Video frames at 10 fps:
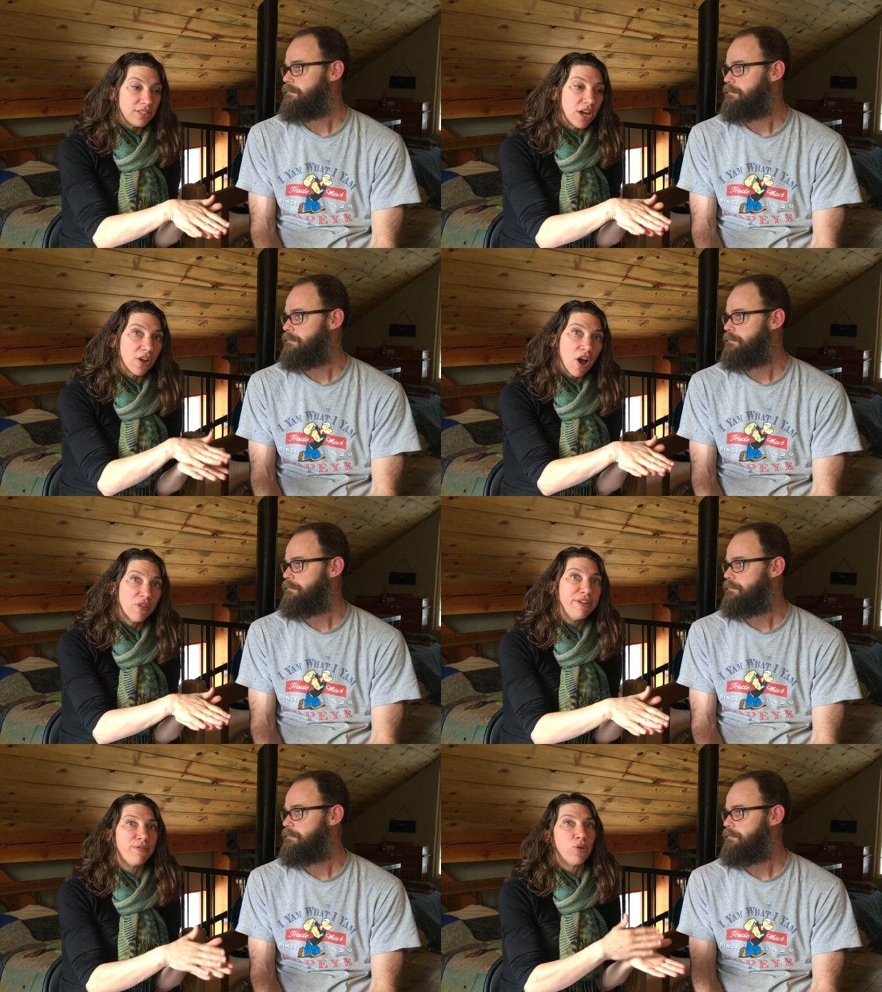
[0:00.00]
Speaker 1: a, a,
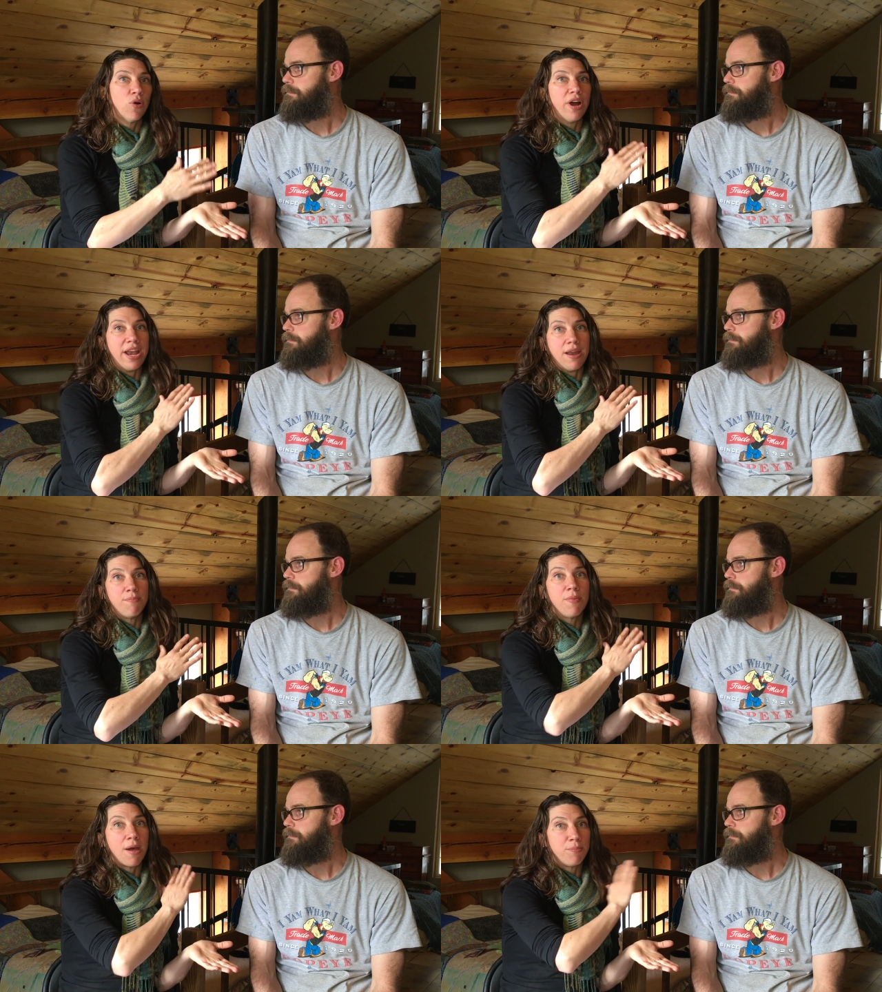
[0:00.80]
concrete floor and a,
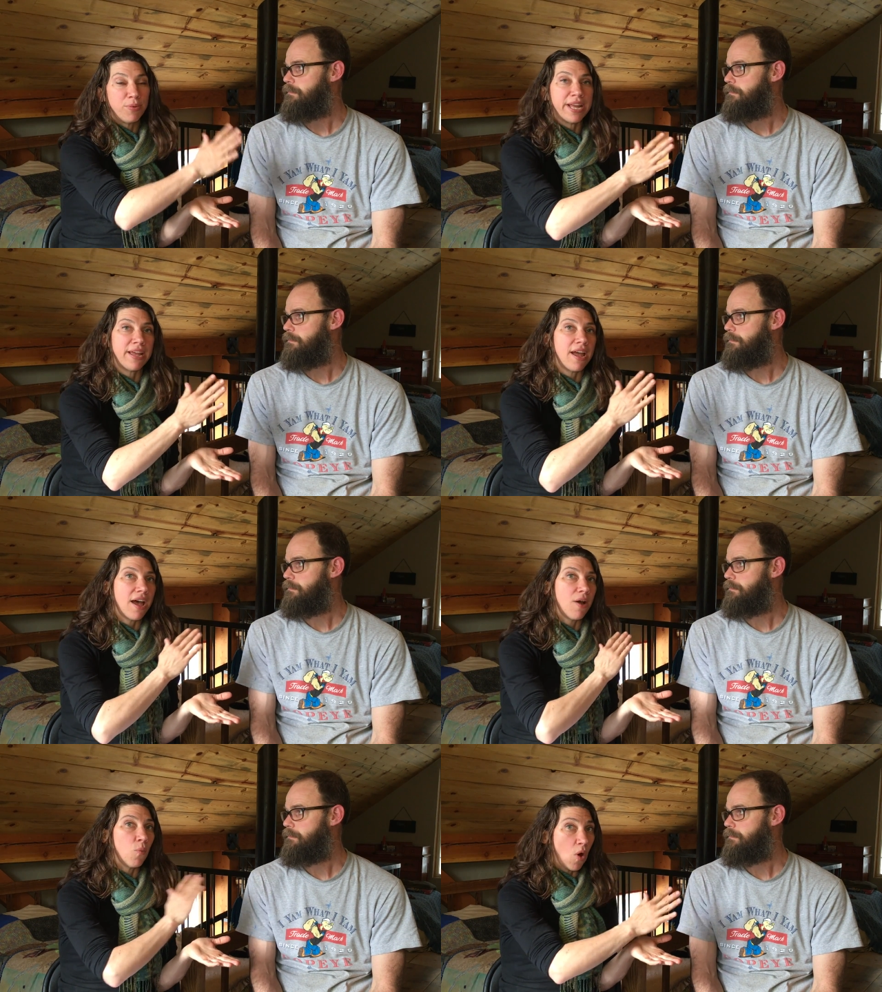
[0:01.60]
a brick
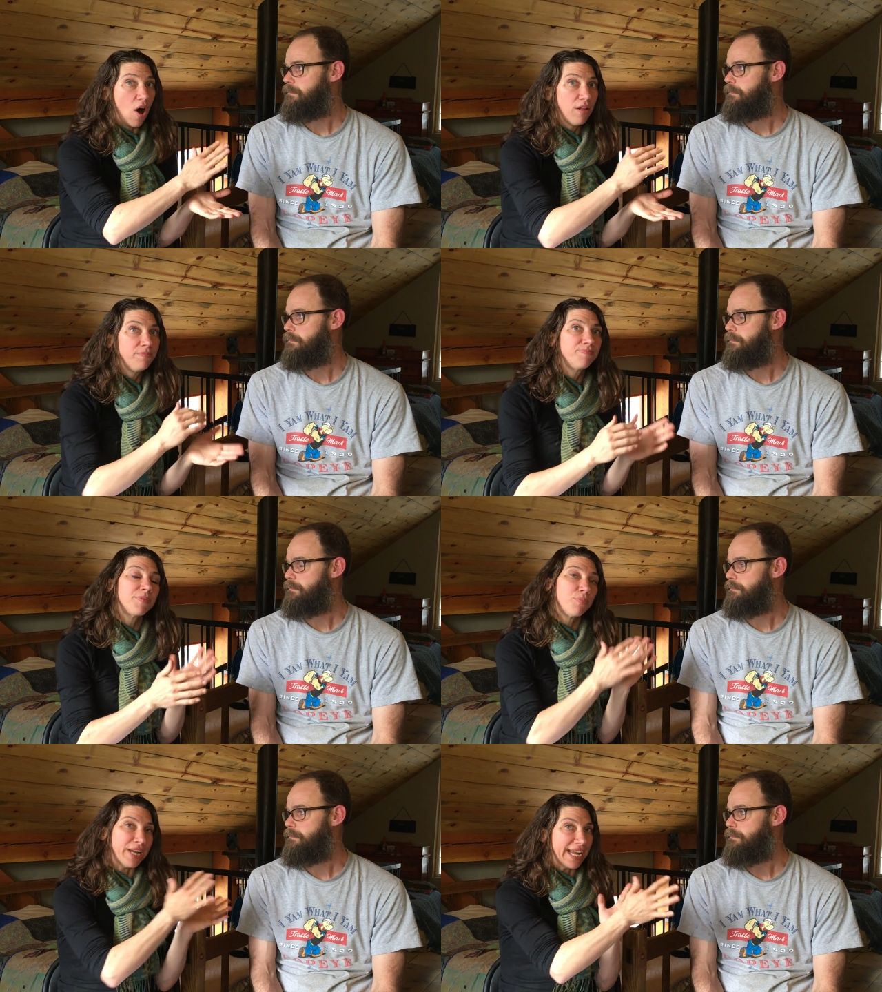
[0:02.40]
wall,
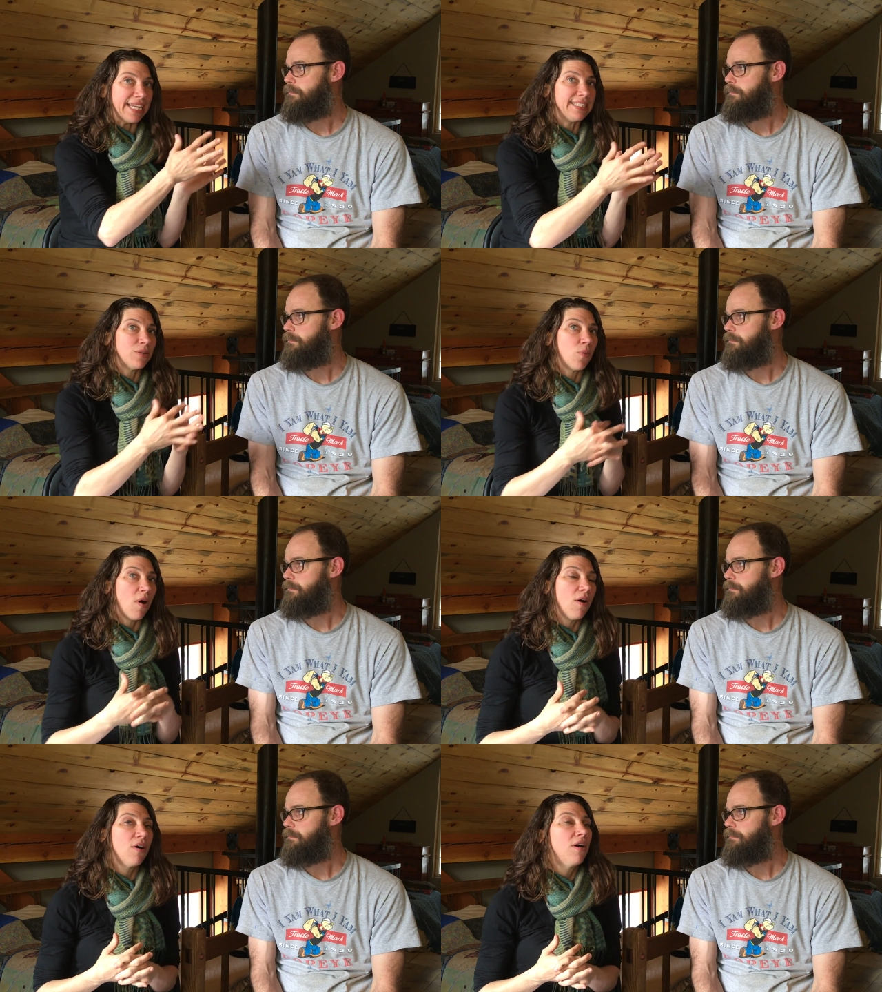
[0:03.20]
brick against the
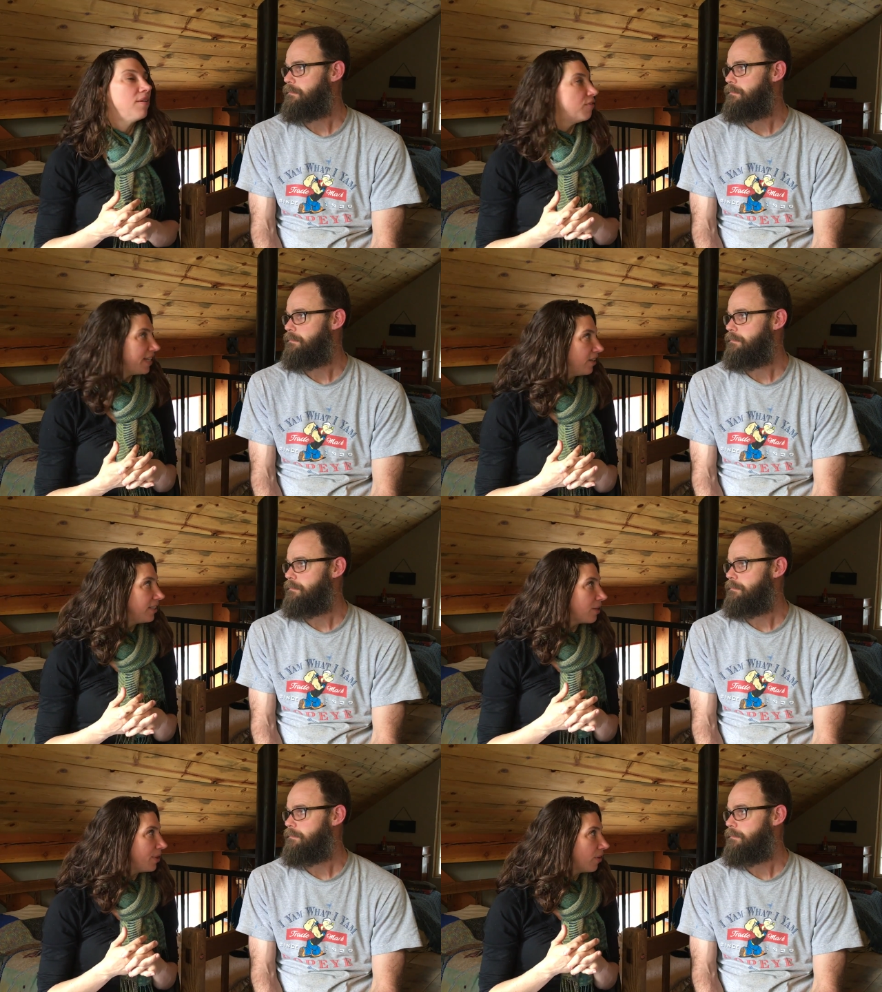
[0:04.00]
wall. Veneer, is
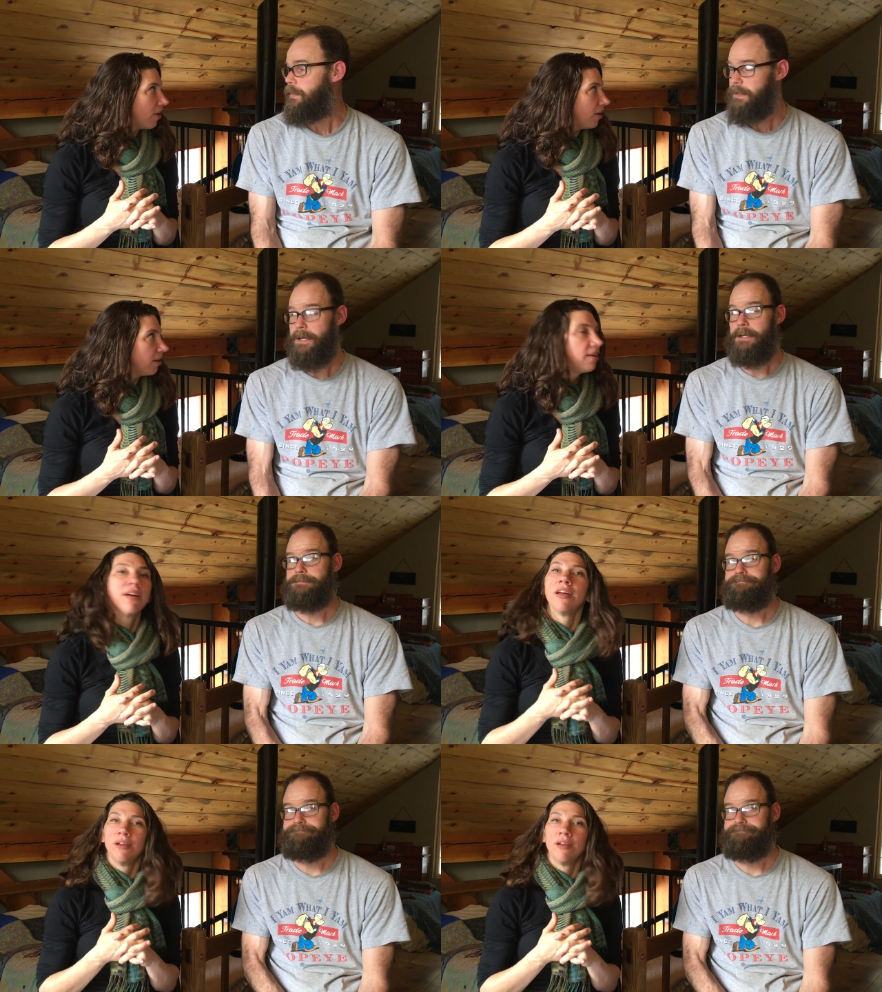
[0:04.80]
that what you call it? Yeah.